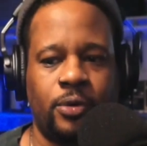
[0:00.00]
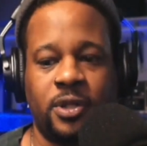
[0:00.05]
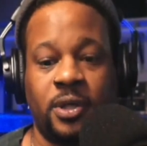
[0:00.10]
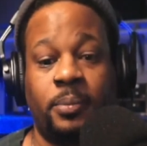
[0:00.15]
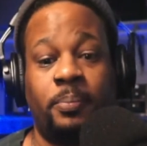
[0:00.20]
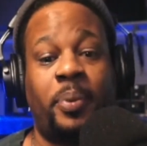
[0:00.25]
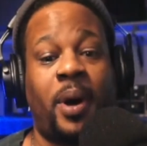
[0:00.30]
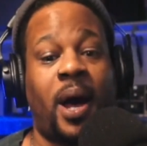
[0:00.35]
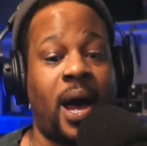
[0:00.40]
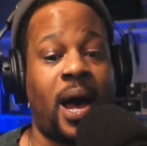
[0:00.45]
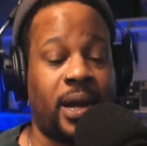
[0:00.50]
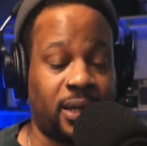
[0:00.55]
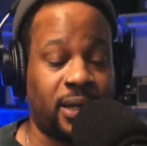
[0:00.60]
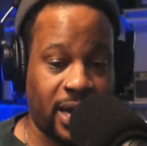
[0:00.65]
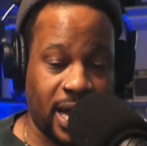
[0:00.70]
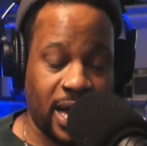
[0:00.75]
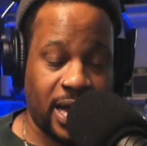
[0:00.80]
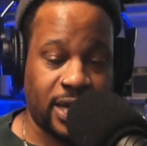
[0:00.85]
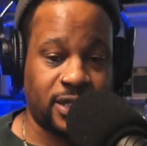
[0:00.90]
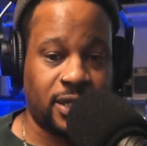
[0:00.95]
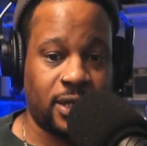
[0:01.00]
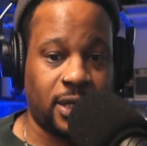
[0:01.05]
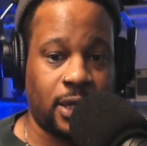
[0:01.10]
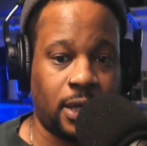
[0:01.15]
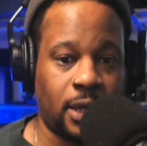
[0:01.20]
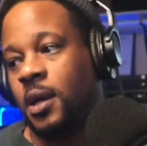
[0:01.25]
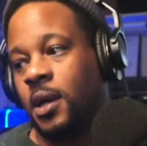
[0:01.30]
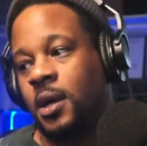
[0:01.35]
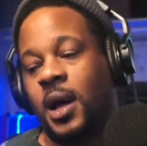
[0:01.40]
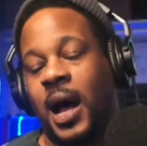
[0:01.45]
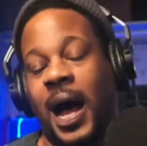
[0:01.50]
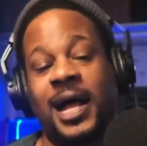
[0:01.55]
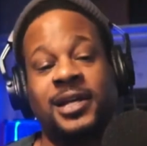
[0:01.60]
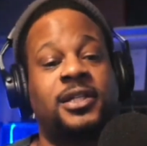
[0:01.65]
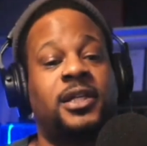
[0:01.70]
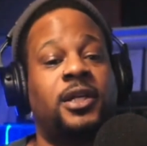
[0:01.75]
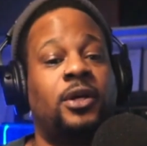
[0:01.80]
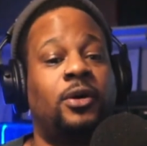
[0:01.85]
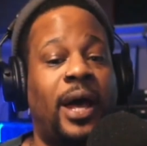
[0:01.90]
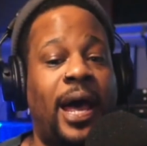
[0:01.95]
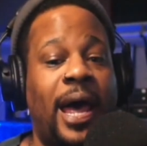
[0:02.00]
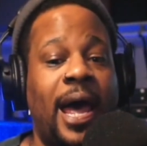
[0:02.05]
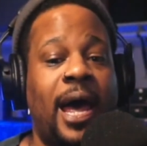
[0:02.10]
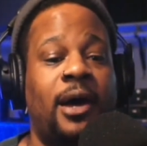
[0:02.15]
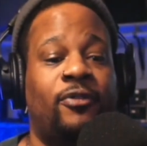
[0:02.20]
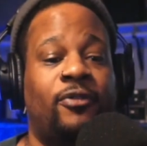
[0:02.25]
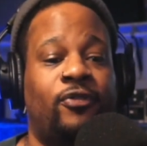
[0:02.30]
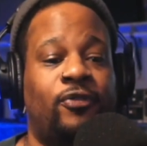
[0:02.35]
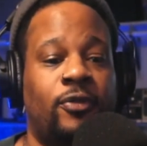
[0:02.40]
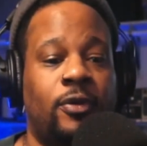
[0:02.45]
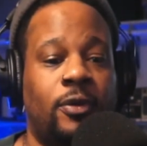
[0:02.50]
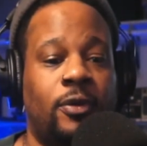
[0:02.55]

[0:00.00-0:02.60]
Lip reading: and podcasting. I still have